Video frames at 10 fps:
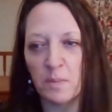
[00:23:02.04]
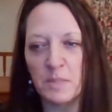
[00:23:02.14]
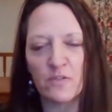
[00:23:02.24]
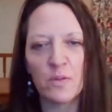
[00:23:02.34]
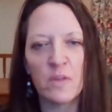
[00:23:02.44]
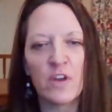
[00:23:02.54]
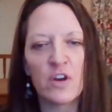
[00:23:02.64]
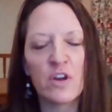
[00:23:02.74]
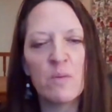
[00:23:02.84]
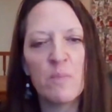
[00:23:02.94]
it from the
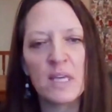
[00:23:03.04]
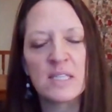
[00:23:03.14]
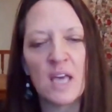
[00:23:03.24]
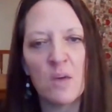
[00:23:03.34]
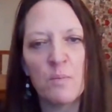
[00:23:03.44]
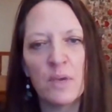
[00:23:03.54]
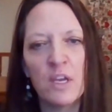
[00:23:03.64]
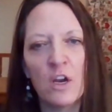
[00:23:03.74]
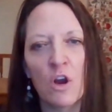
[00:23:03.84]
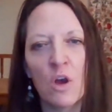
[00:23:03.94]
very base up
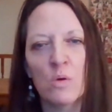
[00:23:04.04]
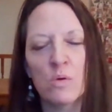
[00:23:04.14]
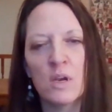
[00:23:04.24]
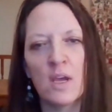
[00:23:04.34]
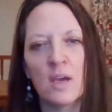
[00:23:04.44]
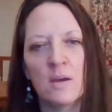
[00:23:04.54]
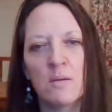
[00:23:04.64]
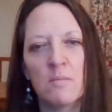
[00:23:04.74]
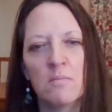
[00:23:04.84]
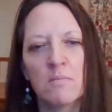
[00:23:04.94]
in our own
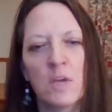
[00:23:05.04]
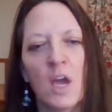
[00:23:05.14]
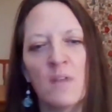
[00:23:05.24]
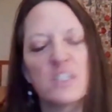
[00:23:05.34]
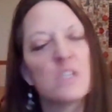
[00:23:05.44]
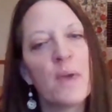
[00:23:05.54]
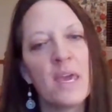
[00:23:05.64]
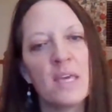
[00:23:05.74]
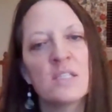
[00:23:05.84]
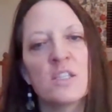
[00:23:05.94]
kind of
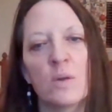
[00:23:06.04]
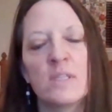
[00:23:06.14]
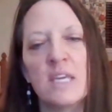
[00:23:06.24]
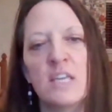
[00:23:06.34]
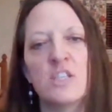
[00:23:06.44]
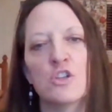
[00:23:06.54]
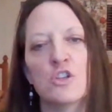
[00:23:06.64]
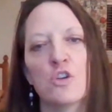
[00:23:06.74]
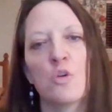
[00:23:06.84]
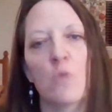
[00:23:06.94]
space, so it's easier
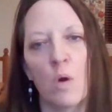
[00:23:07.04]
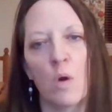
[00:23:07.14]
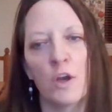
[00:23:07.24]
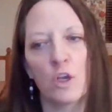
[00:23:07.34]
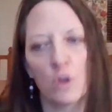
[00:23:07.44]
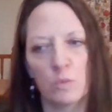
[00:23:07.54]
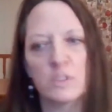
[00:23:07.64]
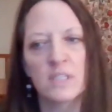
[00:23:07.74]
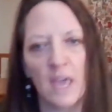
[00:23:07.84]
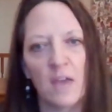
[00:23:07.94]
to grow on a global
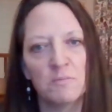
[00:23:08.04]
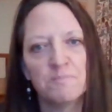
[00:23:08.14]
scale.